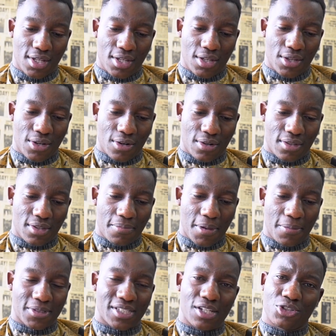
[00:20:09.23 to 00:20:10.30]
You know,
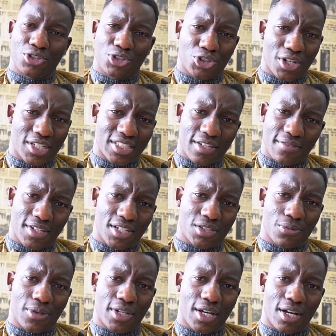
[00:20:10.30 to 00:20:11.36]
people say you should train 7 days a
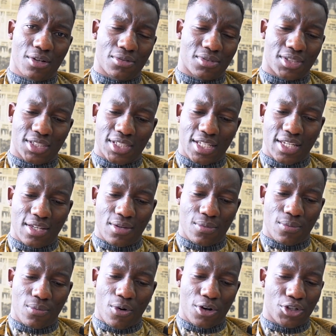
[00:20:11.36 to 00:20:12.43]
week. I don't see
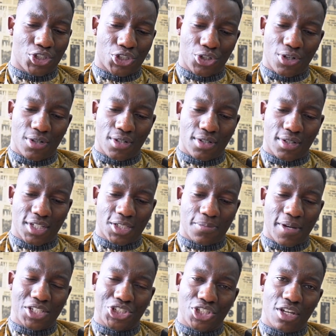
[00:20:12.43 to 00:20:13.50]
why you shouldn't,
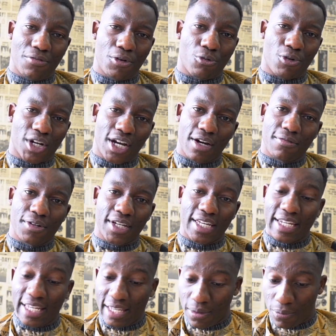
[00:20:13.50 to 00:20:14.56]
especially if you're recovering
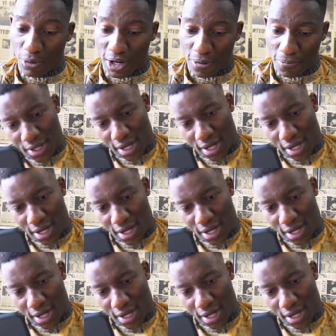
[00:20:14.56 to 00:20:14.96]
and eating well.